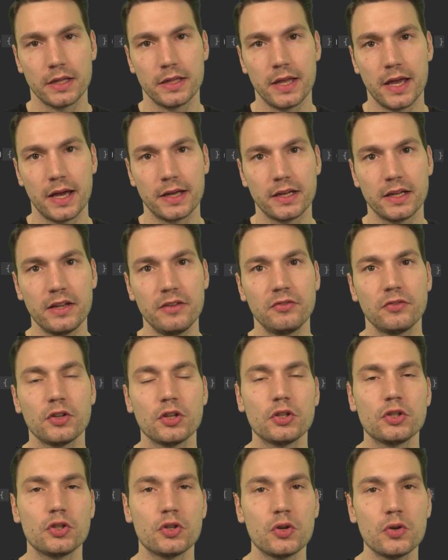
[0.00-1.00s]
that if
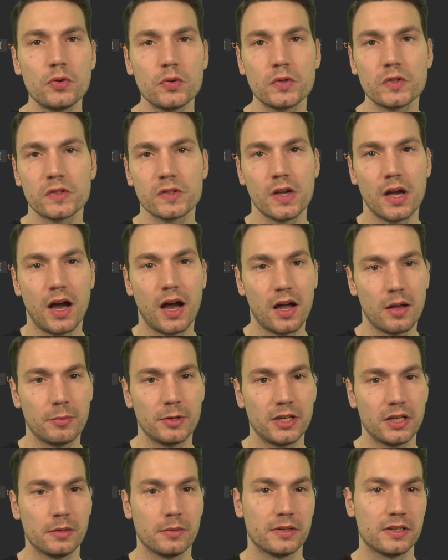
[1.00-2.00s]
you use
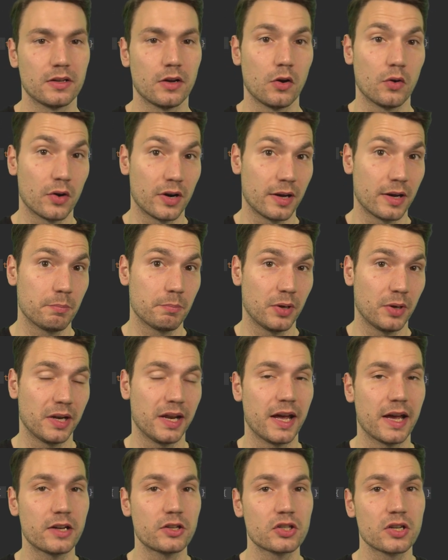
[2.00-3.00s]
Hibernate ORM
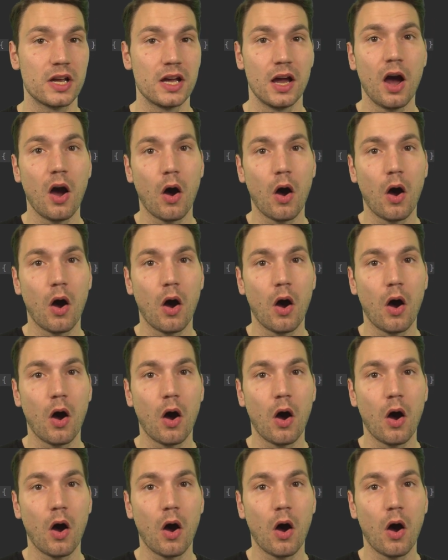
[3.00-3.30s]
panache,